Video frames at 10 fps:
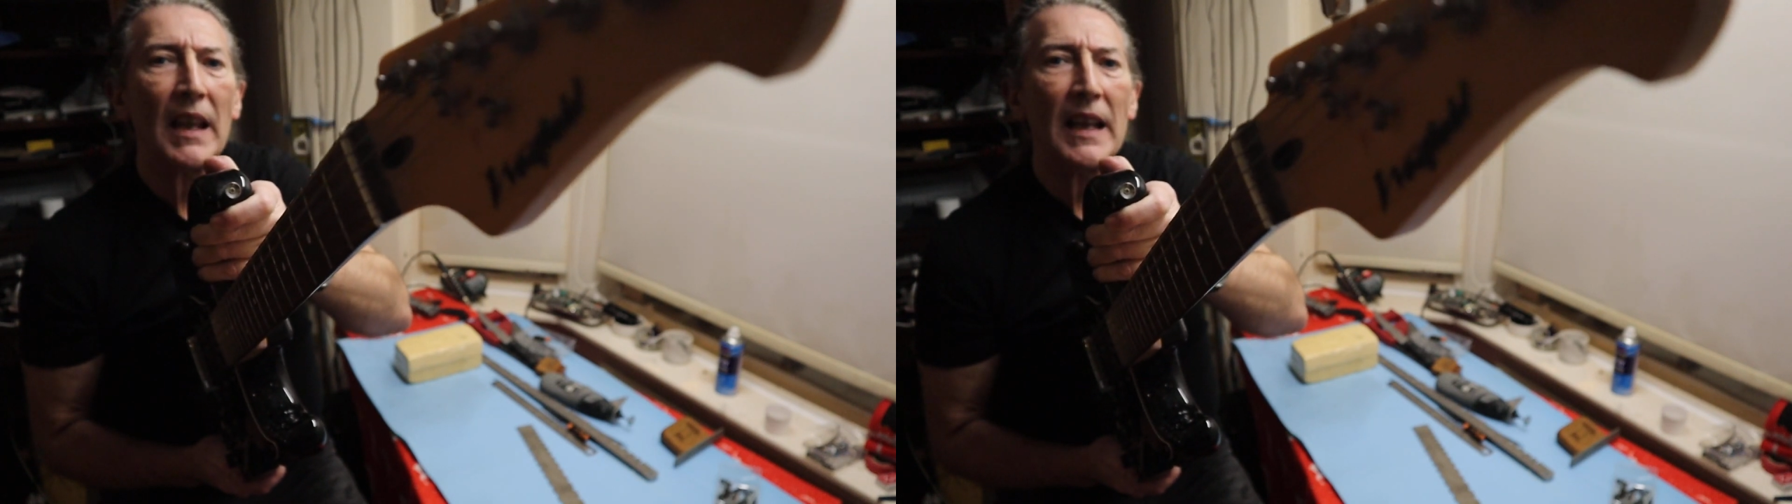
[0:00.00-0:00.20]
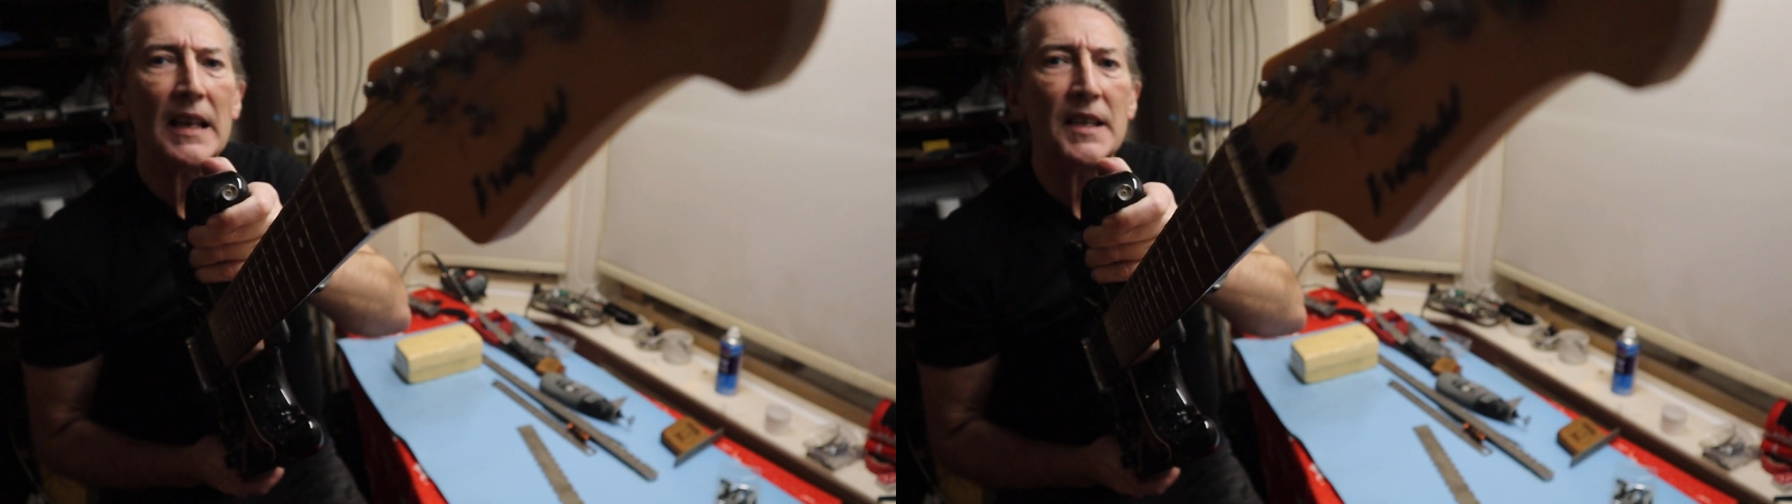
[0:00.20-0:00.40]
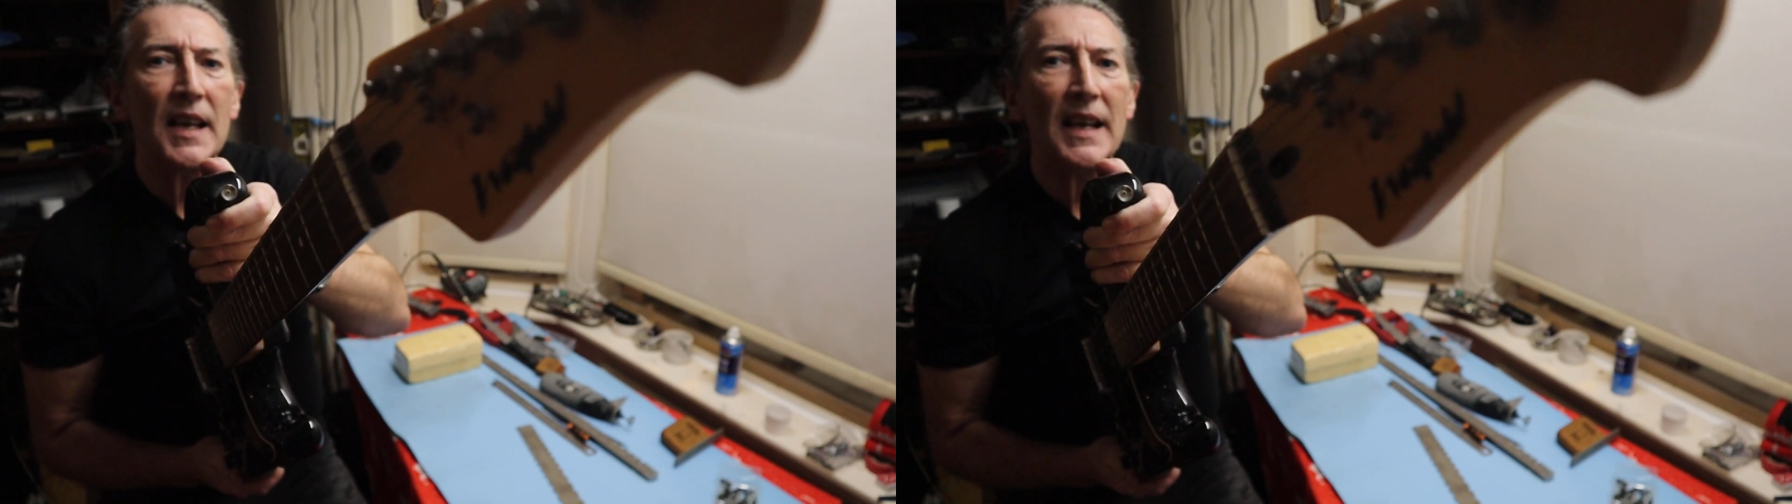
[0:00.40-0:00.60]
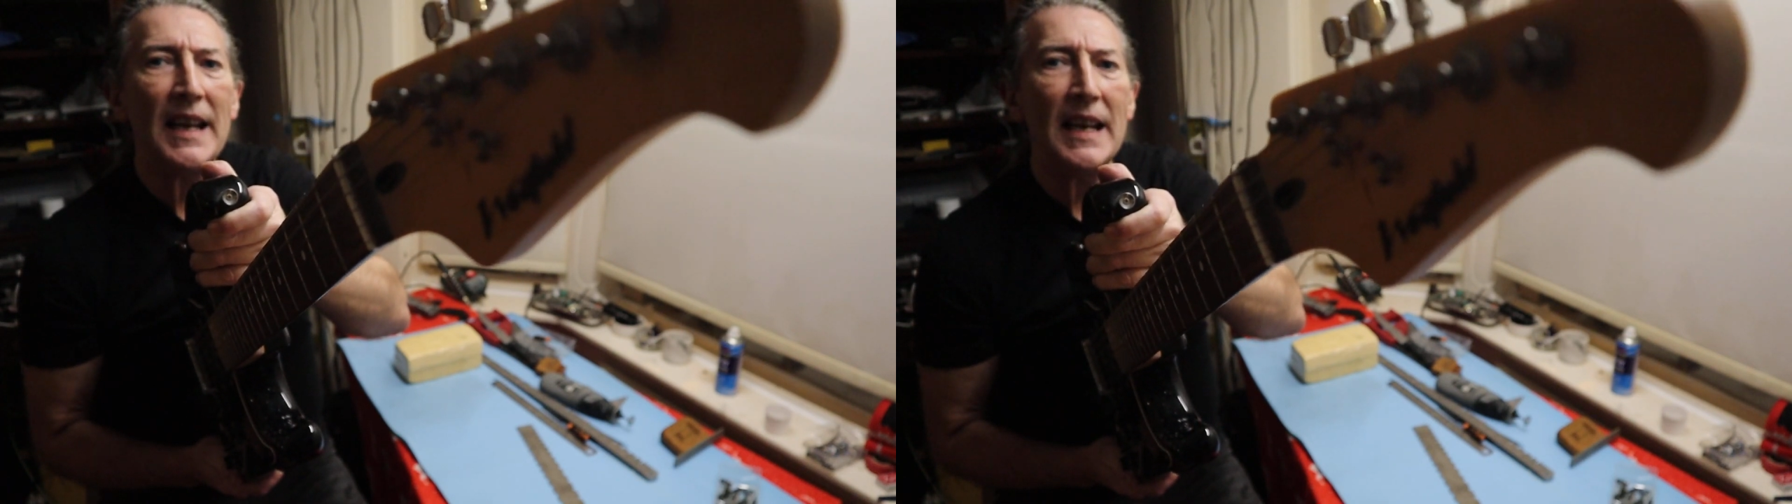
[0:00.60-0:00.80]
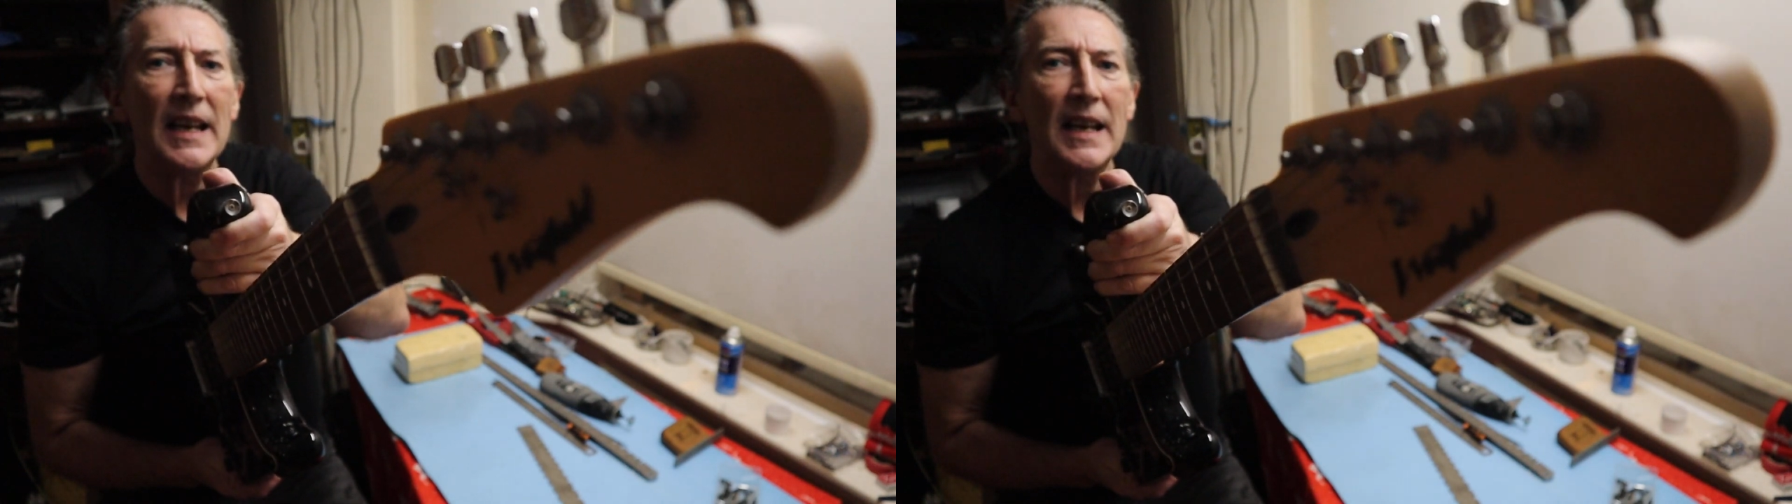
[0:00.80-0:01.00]
is
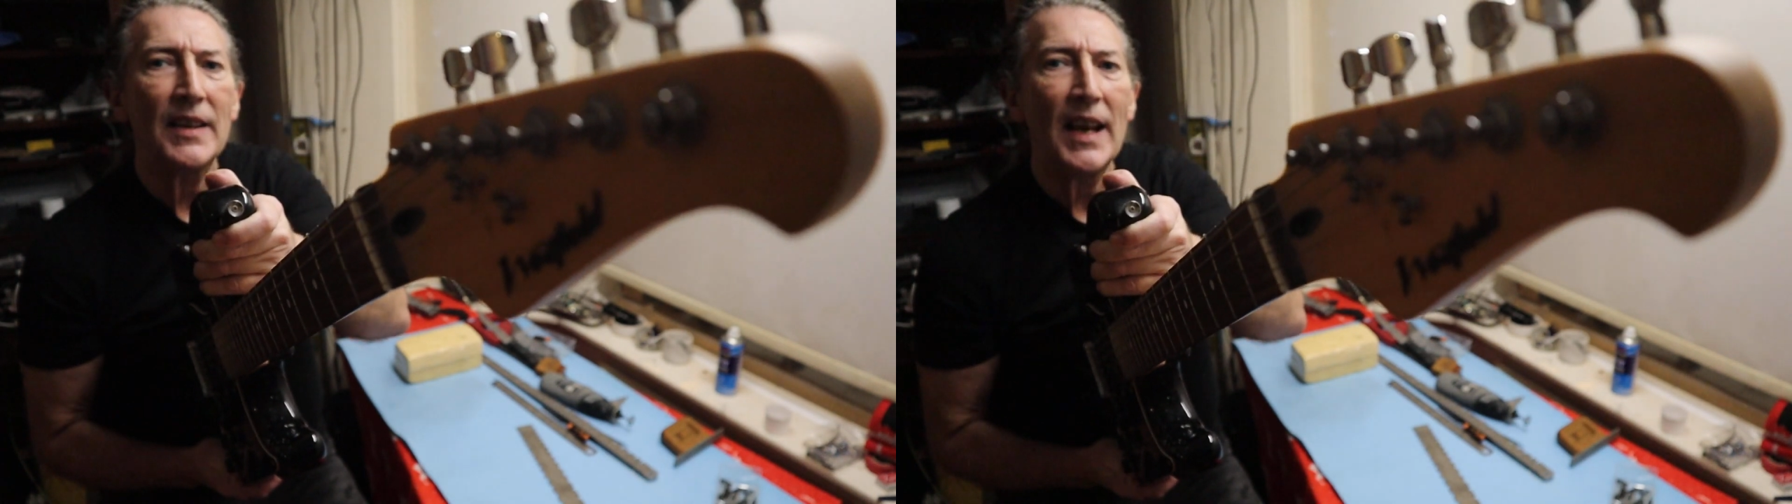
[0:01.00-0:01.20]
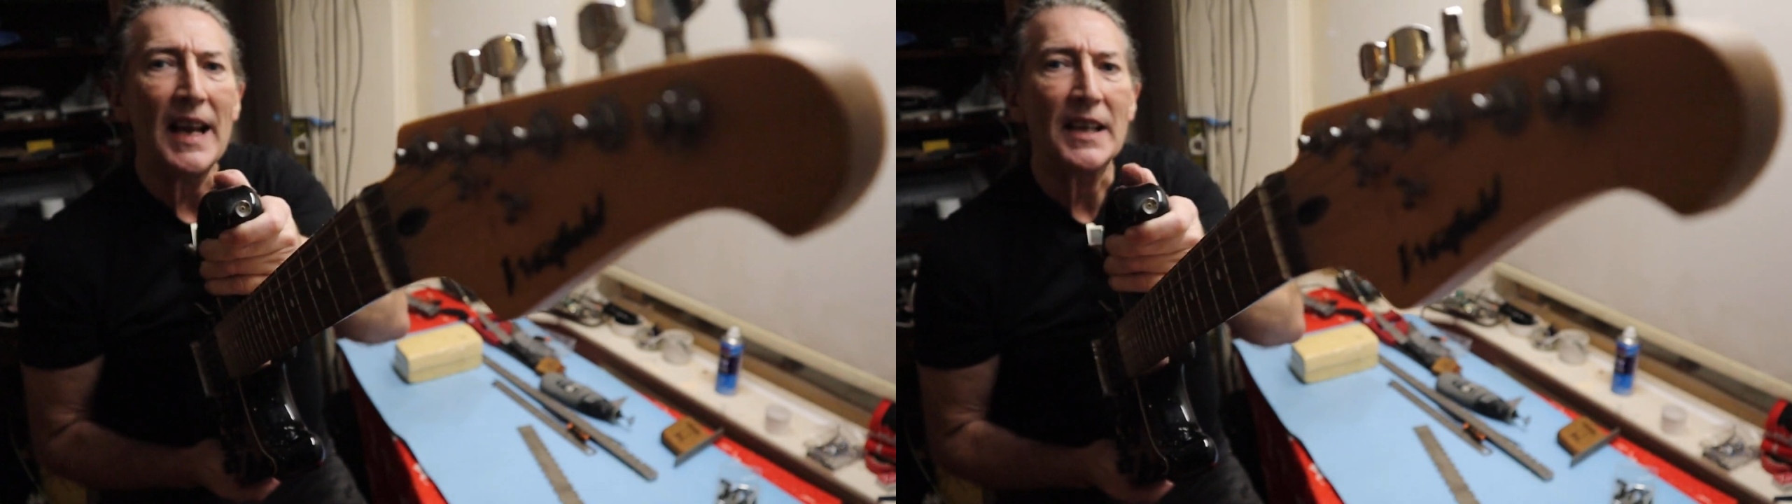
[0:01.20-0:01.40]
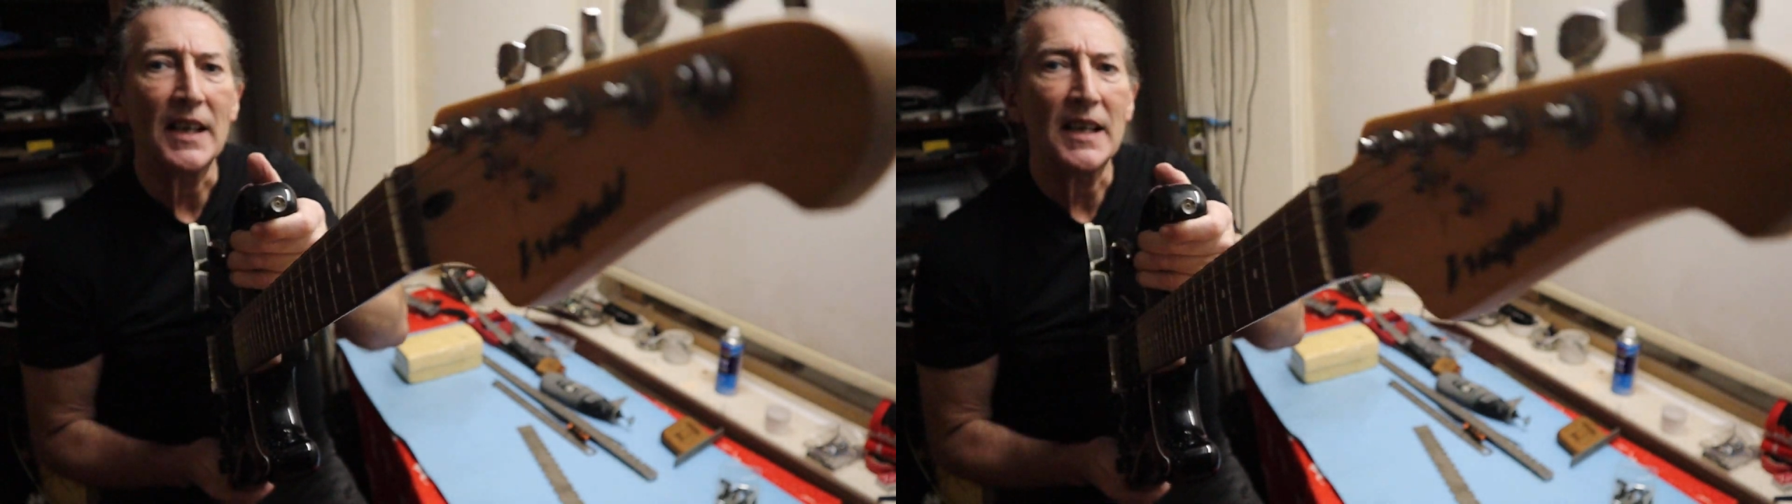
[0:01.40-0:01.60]
here in the head,